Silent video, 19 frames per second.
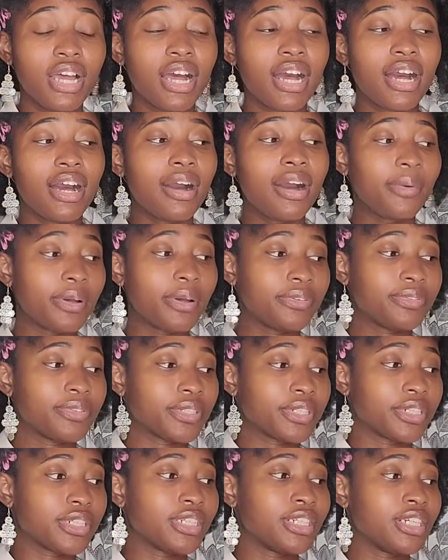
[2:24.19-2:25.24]

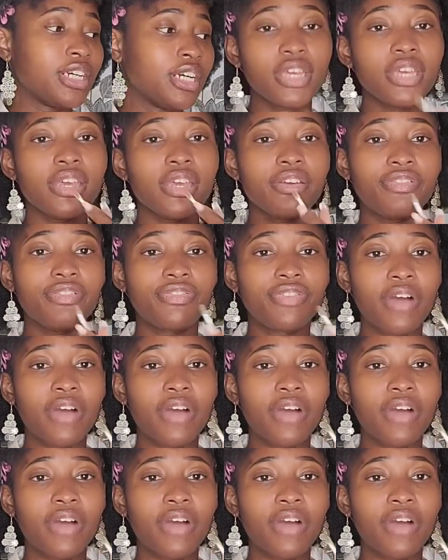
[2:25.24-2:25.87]
However, if